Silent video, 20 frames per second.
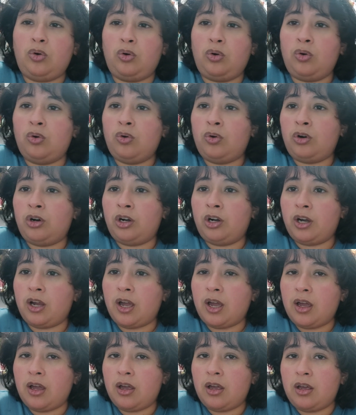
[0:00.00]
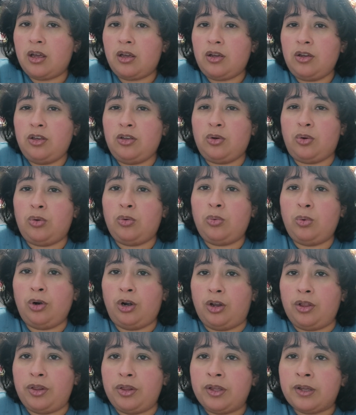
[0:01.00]
or your
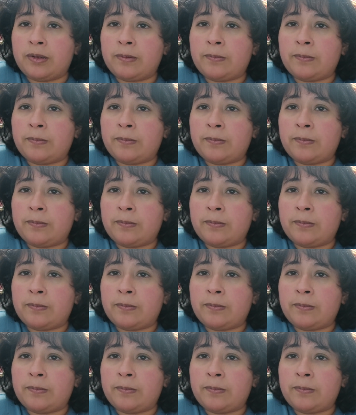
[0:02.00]
worth.